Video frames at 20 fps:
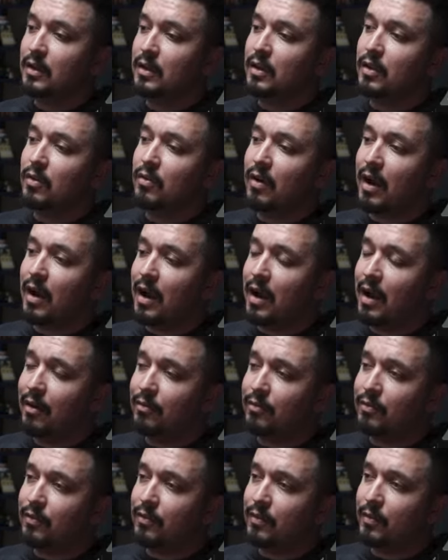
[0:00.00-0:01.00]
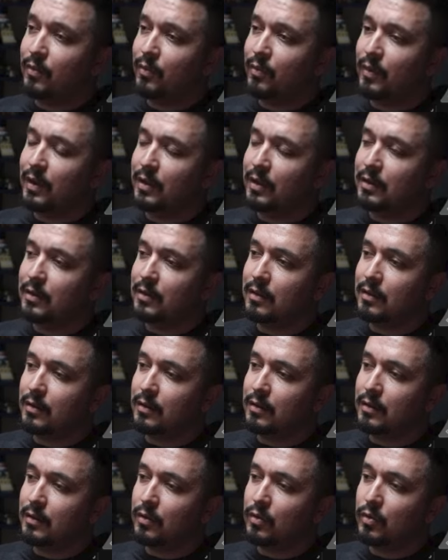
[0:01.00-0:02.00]
you have with
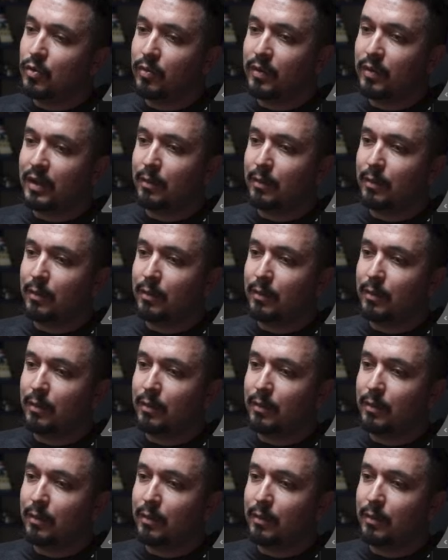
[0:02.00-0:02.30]
doing